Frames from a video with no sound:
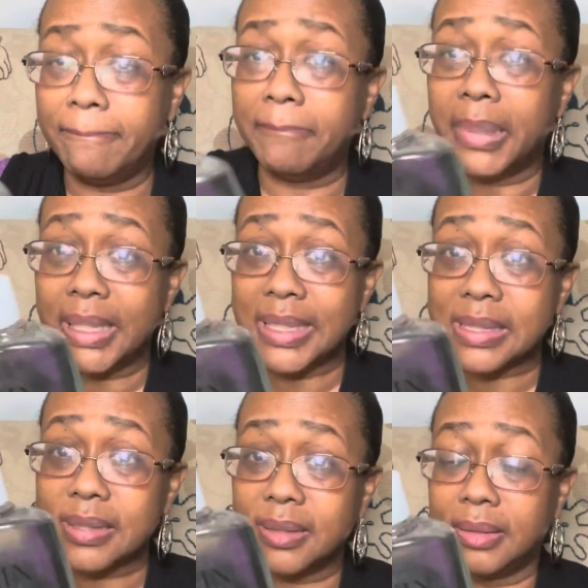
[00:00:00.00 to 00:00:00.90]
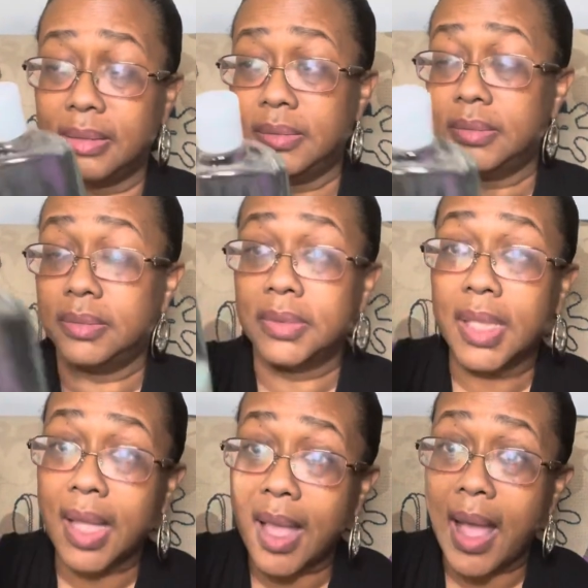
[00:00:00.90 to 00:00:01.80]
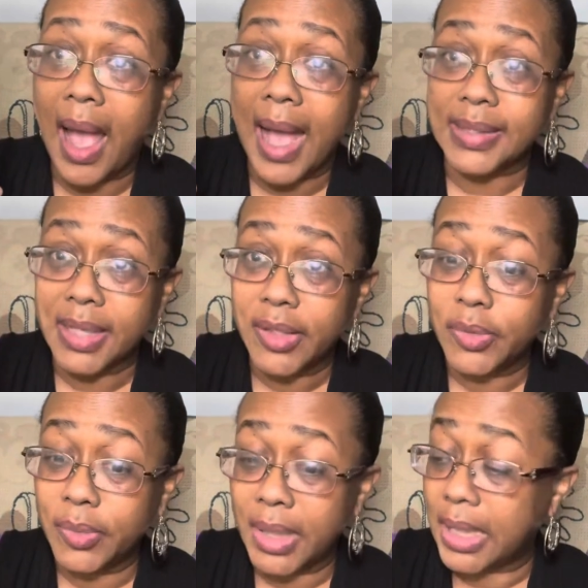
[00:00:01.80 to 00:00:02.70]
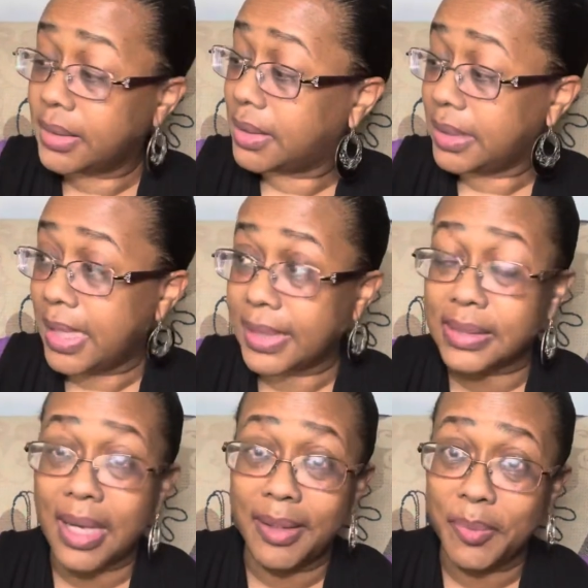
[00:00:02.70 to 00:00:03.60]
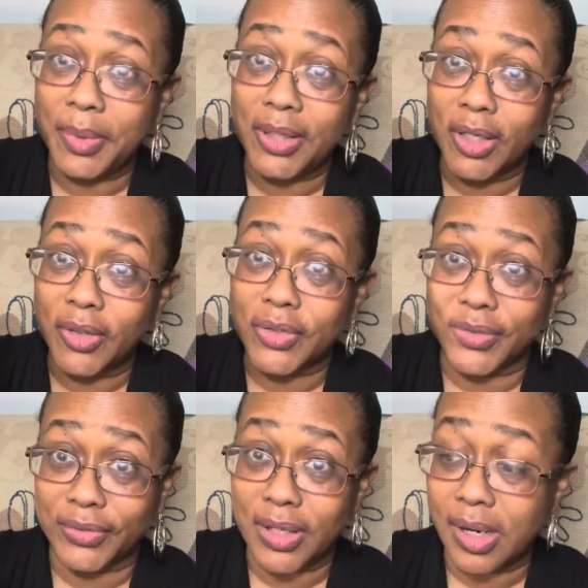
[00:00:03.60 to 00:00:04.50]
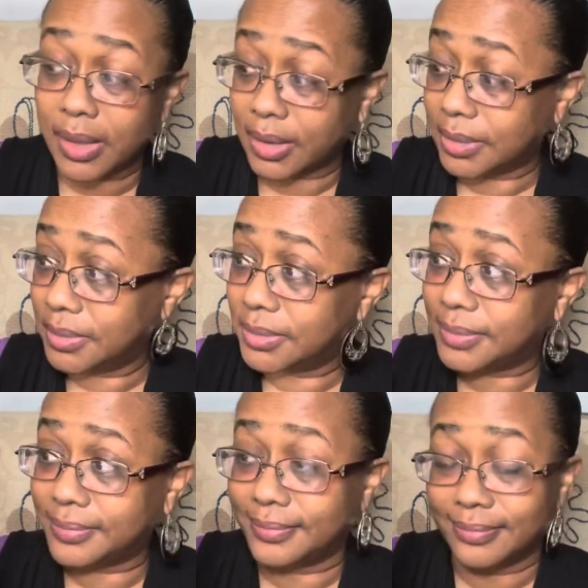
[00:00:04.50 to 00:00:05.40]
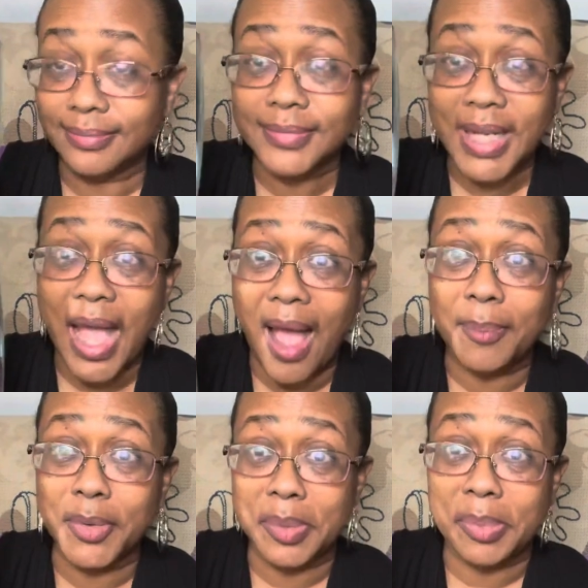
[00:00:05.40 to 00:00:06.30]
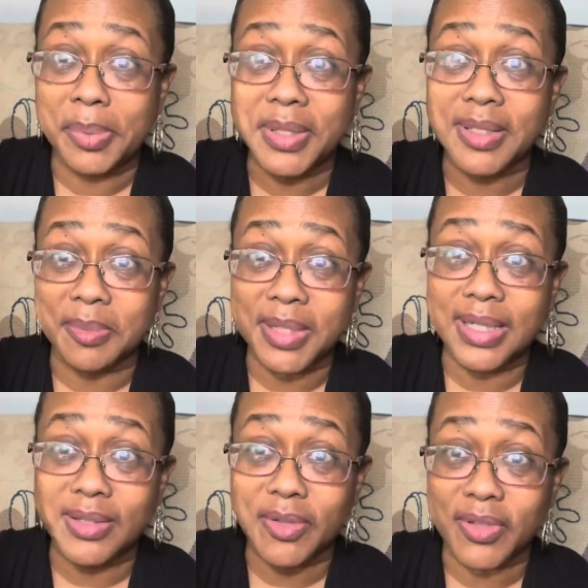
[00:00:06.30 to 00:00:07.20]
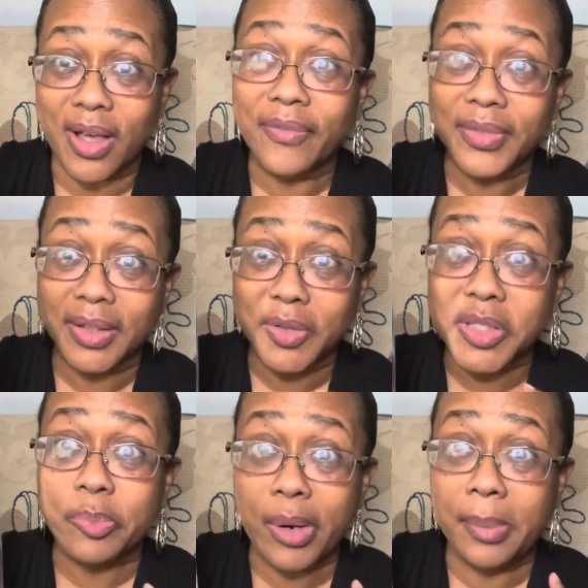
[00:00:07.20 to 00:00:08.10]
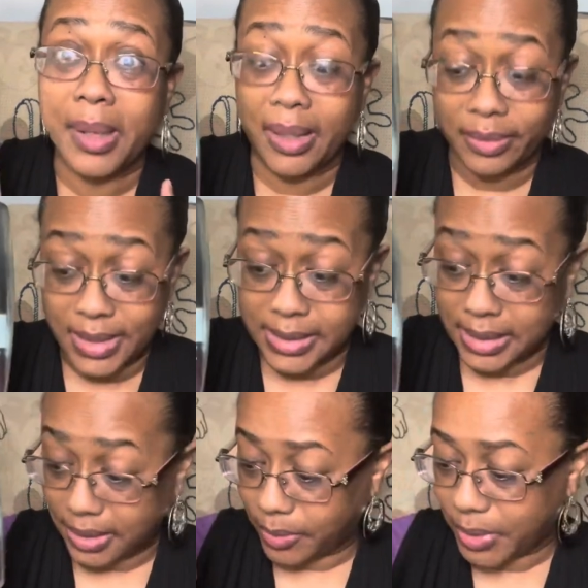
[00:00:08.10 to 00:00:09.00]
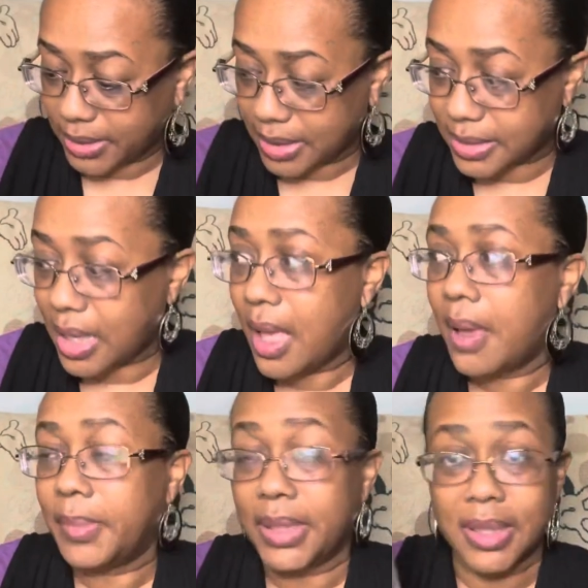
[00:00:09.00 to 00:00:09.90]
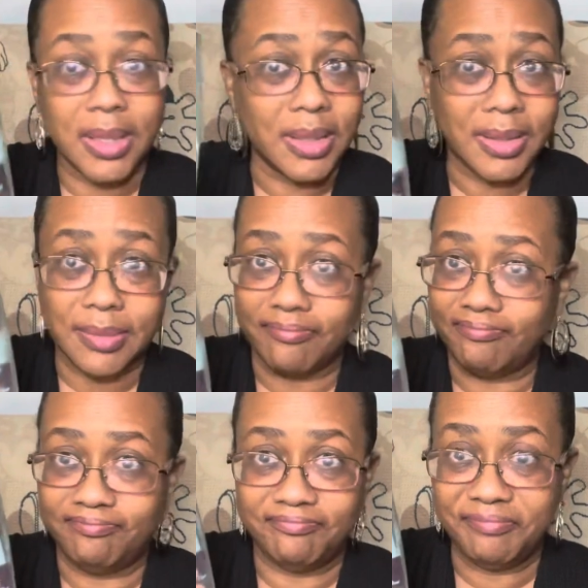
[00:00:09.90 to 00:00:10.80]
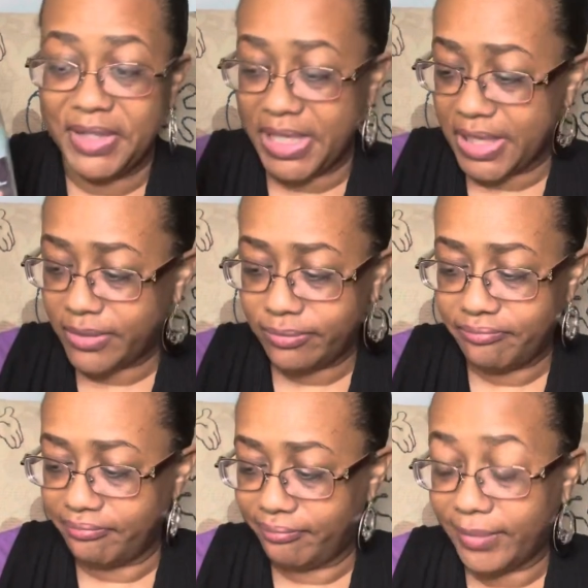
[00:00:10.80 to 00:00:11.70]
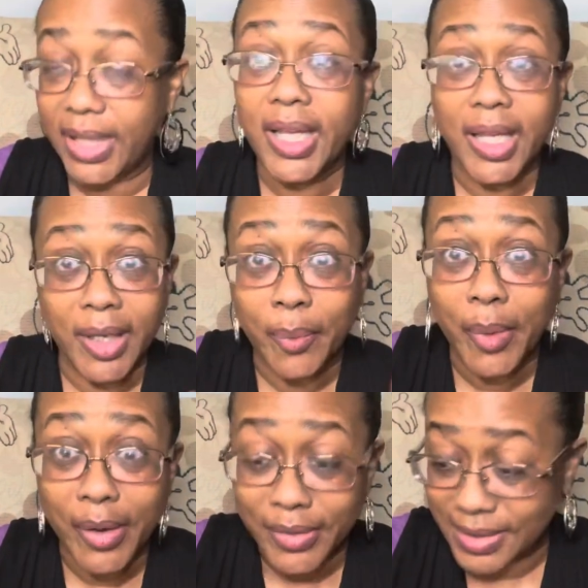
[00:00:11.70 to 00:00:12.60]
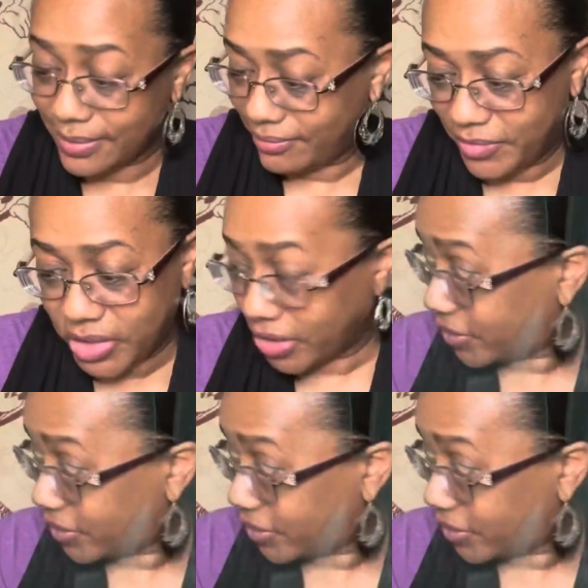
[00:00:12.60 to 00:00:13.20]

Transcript: But I tell you what, the next time that we go to Florida, I'm going to be putting some Skin So Soft in a little spray bottle and taking with us, because it works still